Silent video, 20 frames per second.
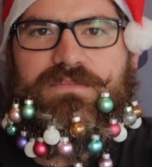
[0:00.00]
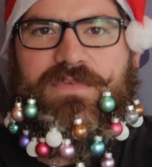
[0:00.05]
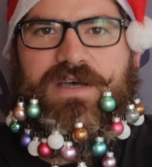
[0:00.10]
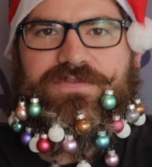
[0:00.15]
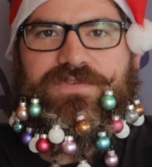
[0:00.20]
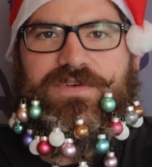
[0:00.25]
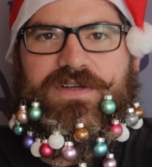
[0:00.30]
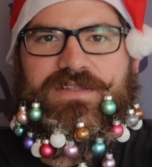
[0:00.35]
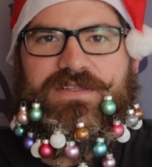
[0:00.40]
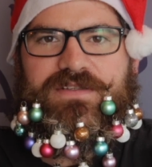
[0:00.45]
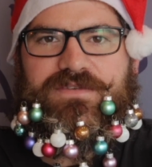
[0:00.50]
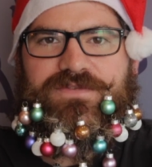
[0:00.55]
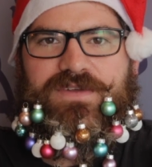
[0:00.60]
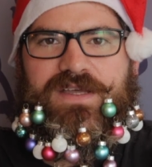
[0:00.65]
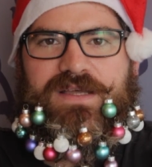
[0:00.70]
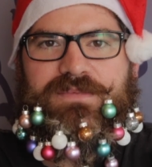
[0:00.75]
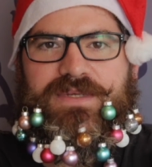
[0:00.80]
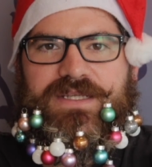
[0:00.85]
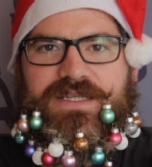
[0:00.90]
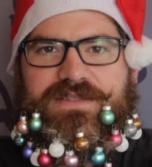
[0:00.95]
My friends and
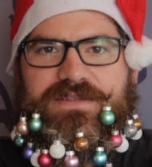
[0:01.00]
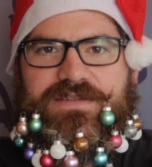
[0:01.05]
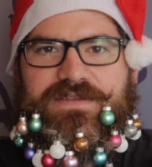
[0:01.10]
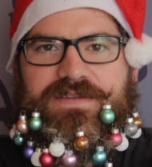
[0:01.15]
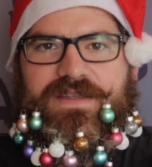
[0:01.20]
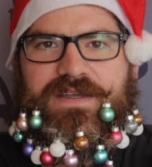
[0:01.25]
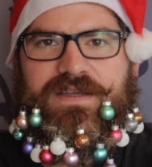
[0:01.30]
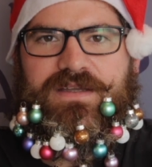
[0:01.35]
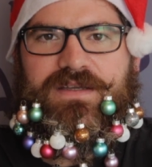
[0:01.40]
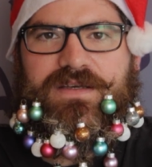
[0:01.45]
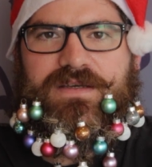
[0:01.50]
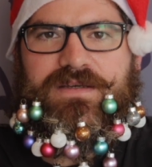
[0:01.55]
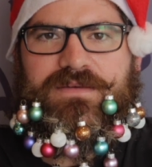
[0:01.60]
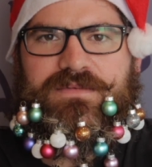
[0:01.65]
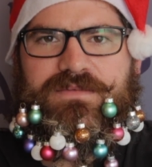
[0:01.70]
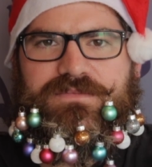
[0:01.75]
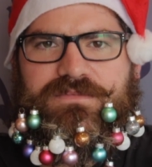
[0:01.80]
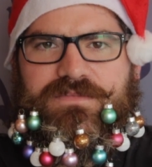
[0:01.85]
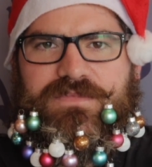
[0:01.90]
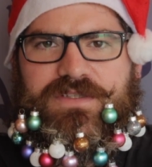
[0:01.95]
family say
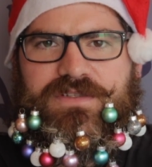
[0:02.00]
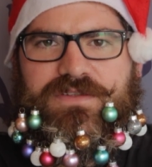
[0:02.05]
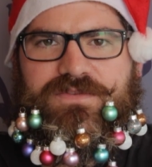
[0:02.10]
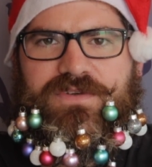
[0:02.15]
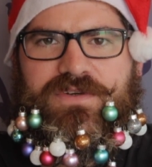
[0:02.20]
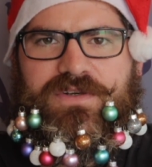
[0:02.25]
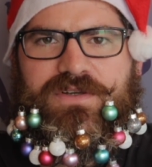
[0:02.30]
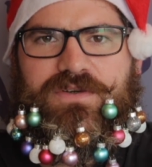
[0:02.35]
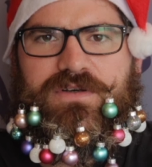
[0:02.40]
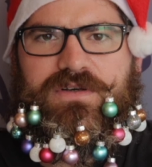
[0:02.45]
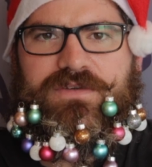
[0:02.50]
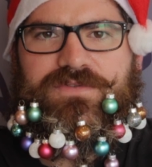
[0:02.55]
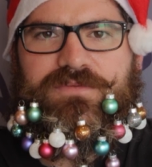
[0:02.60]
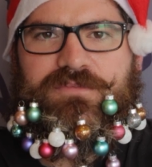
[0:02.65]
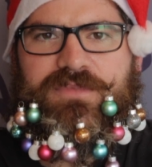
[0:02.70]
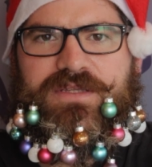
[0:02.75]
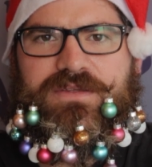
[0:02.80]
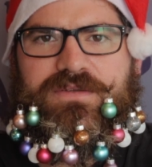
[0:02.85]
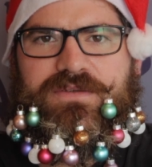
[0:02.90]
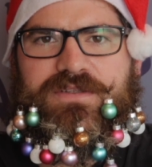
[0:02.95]
it's very hard
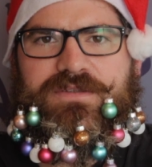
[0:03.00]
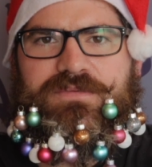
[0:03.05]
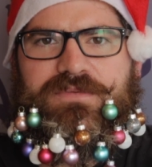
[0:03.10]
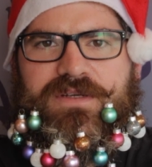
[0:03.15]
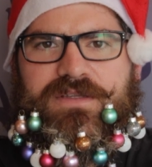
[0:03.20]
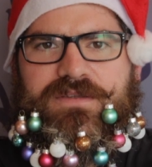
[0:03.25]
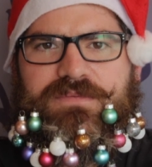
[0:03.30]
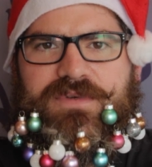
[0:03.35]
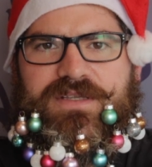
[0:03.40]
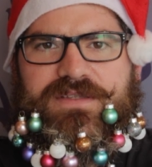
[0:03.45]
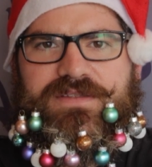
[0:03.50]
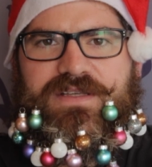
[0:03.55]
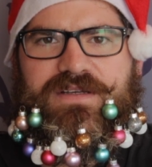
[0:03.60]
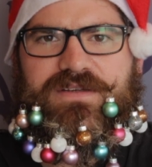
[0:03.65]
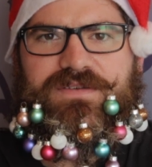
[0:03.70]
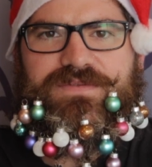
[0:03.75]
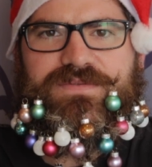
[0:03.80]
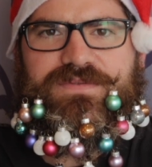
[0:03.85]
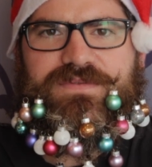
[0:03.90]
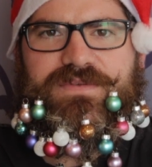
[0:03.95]
for me to express
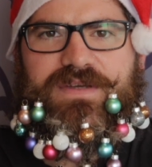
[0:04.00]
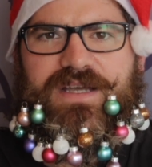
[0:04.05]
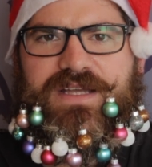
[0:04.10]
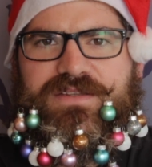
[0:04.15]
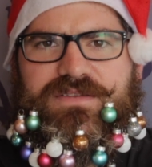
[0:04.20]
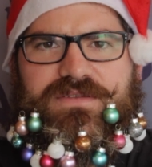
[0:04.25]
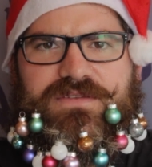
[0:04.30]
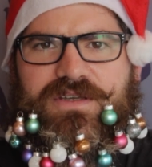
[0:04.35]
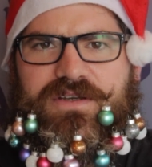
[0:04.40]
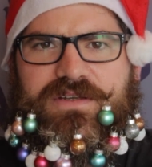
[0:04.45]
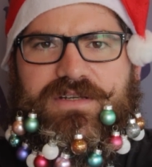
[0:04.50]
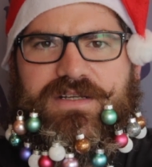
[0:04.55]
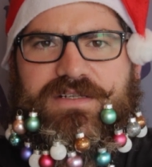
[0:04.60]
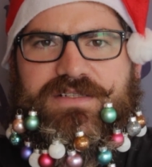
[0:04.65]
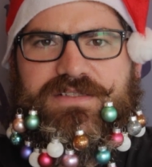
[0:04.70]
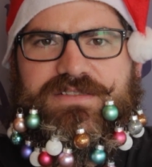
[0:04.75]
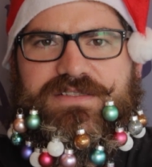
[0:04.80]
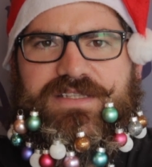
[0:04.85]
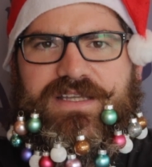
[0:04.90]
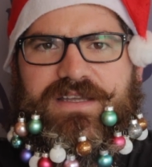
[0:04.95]
myself. I don't
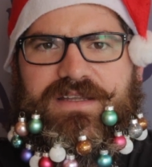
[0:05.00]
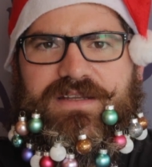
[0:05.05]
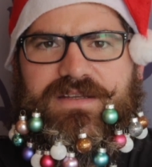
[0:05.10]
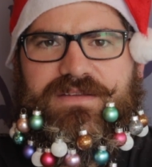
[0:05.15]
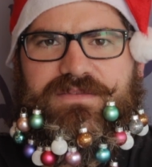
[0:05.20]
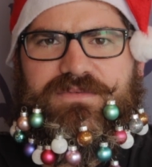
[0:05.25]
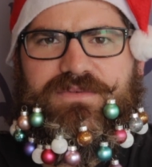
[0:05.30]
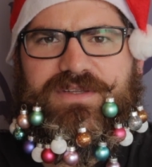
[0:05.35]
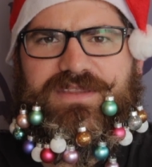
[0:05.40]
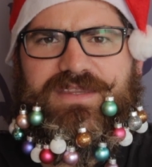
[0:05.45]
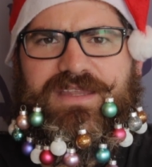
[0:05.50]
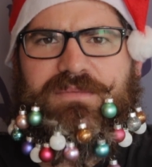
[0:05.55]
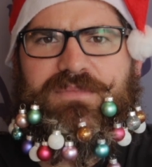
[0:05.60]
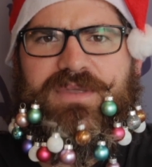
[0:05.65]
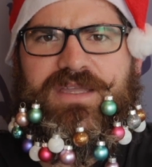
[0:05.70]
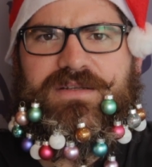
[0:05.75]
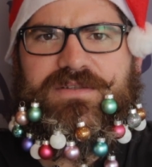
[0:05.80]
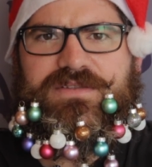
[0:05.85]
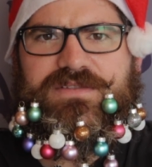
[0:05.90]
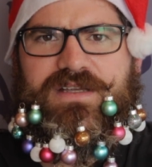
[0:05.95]
understand what they
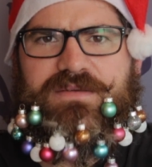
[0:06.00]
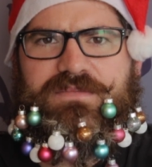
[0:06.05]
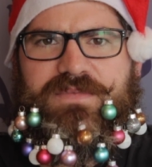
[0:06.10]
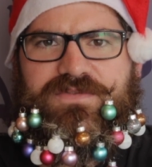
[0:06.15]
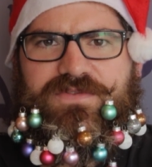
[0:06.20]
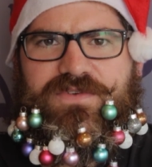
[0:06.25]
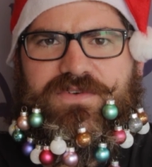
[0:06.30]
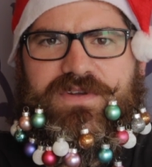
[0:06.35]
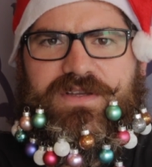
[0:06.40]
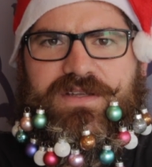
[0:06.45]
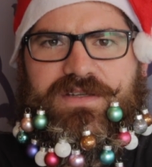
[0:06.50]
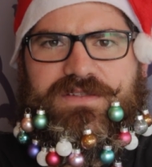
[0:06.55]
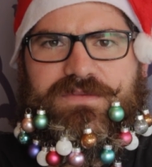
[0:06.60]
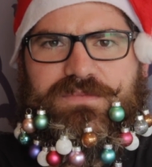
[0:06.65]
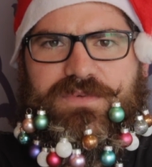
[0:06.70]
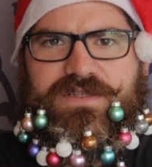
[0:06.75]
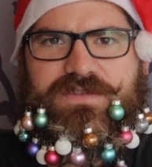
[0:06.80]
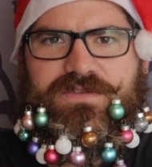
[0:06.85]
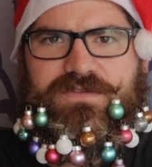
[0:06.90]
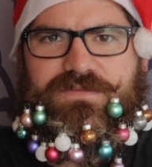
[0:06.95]
mean because I'm a very
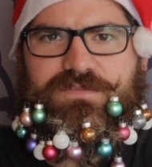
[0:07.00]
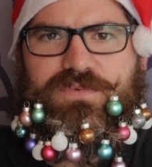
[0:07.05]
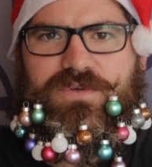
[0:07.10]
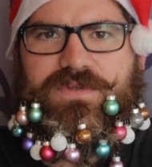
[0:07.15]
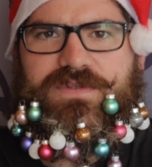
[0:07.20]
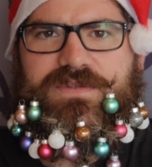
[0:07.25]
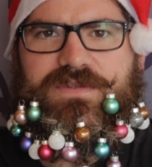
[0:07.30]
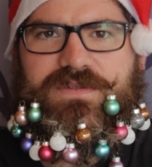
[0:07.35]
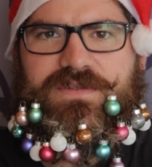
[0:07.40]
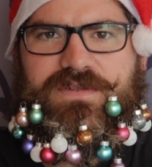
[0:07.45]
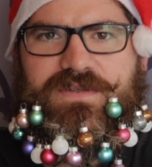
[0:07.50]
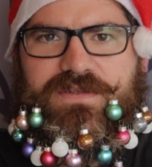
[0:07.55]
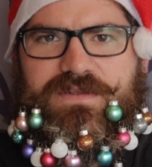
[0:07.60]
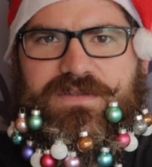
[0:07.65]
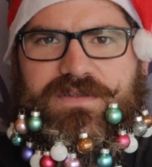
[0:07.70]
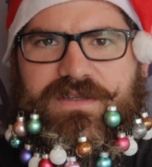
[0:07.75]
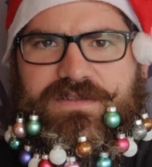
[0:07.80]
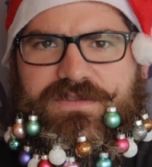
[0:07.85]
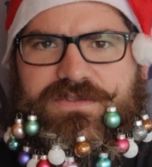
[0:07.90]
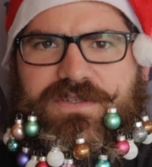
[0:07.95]
expressive person,
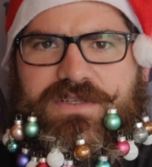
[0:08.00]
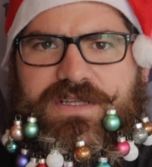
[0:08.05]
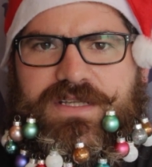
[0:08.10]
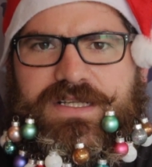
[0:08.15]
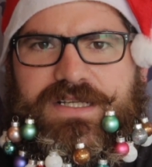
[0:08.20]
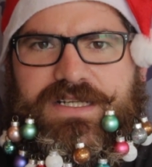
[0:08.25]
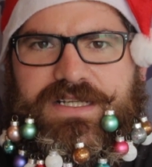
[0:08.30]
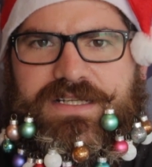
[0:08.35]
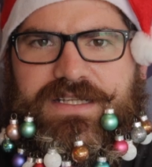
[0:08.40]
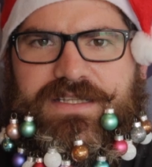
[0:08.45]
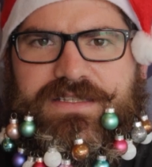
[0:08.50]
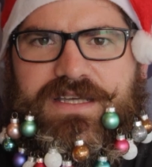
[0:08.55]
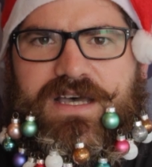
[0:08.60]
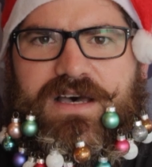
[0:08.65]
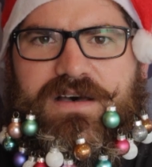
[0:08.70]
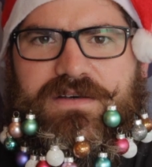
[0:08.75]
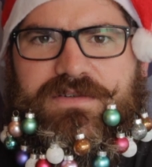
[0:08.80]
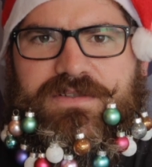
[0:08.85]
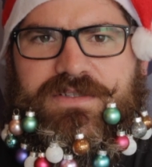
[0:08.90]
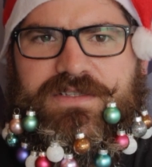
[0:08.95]
as you can clearly
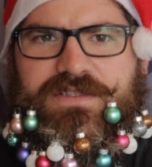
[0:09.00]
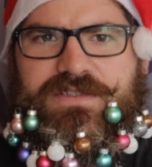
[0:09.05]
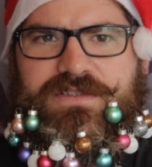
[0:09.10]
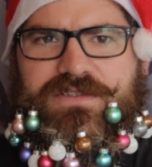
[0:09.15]
tell.